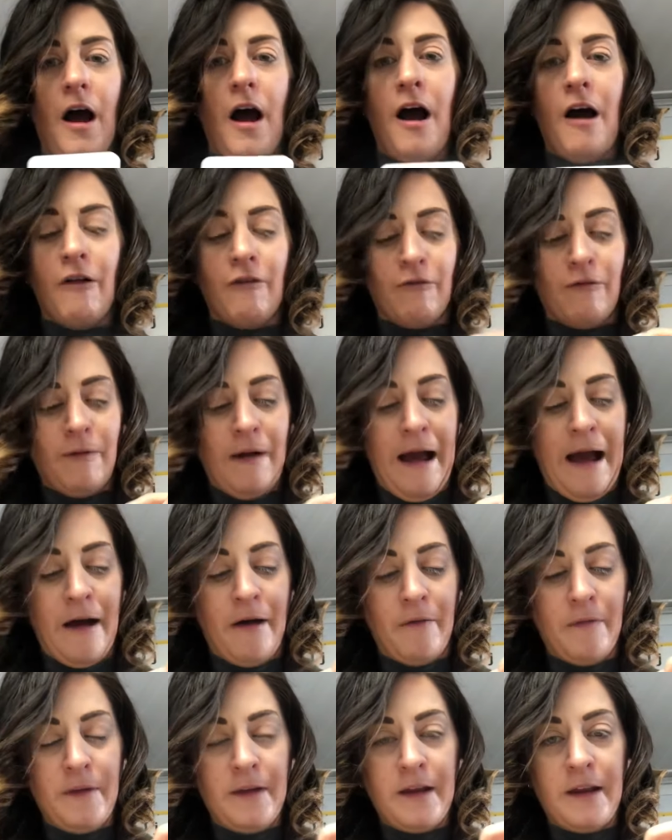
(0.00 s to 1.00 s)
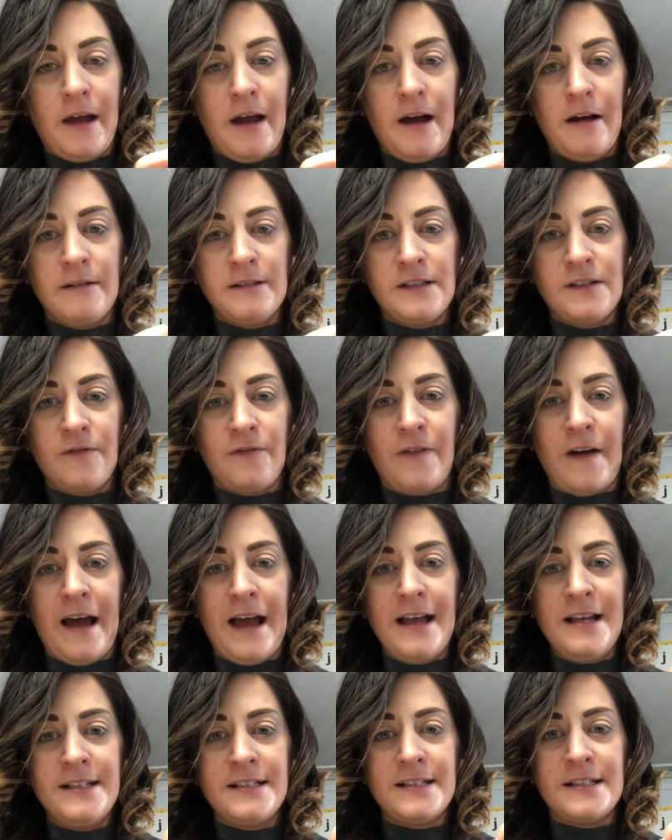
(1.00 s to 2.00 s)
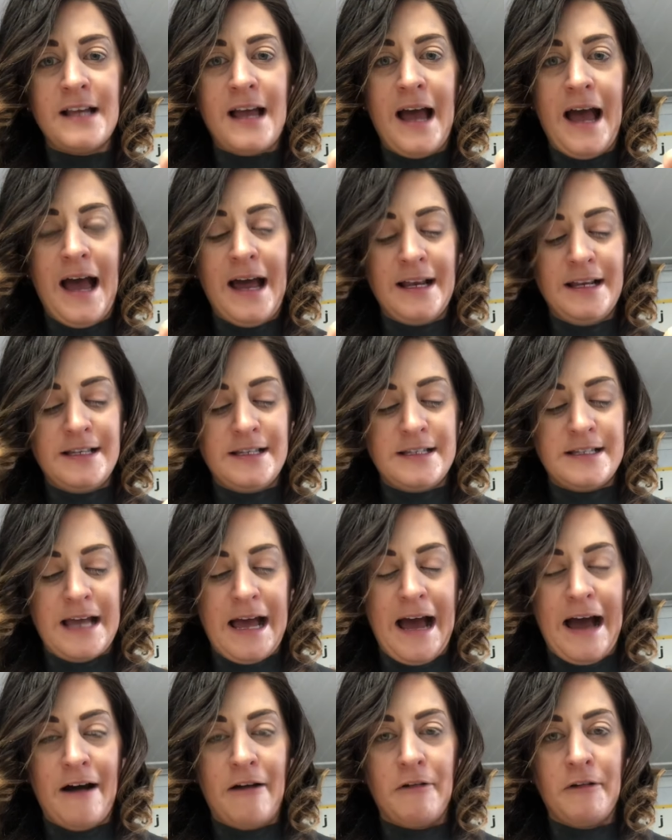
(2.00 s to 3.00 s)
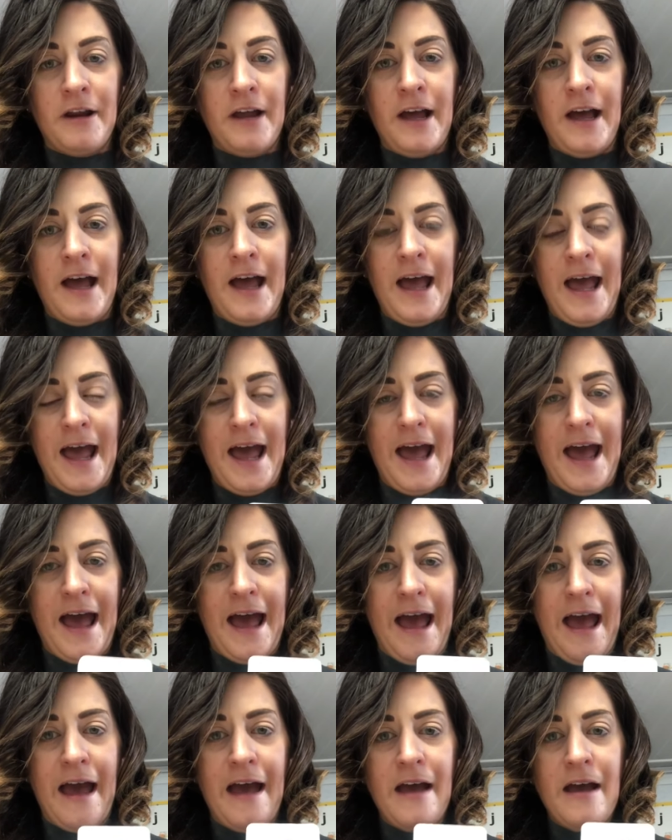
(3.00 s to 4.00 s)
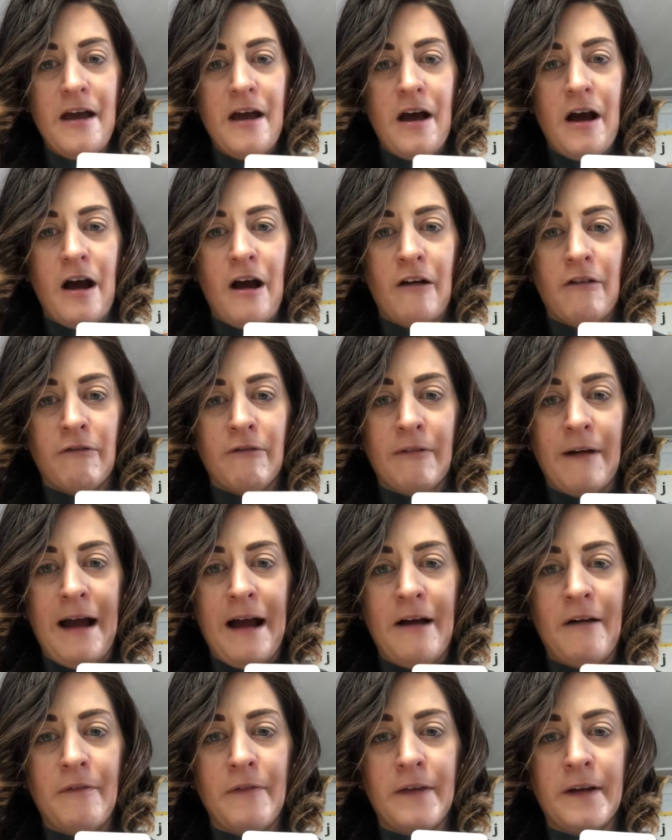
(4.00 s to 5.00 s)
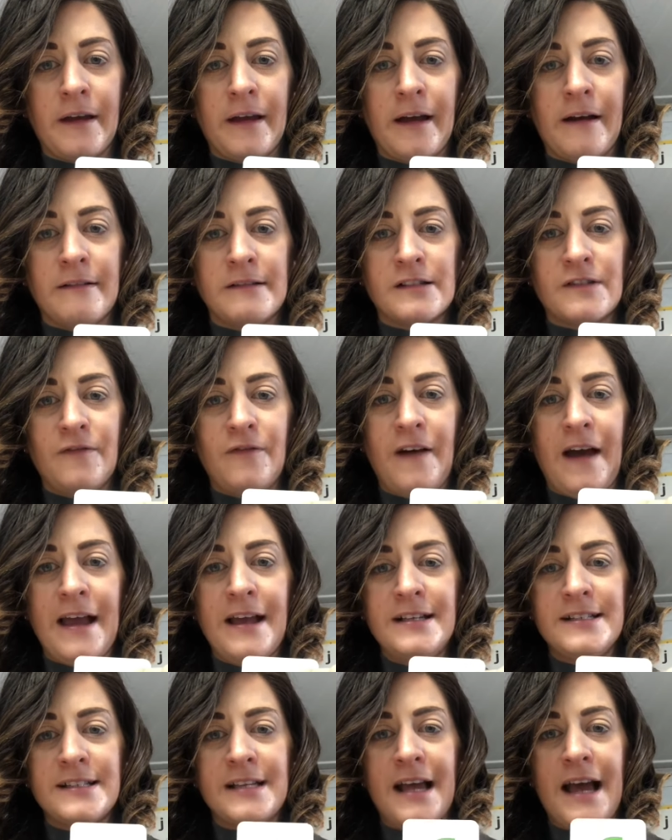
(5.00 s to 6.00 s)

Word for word: Around the girl's face and down her hair around the girl's face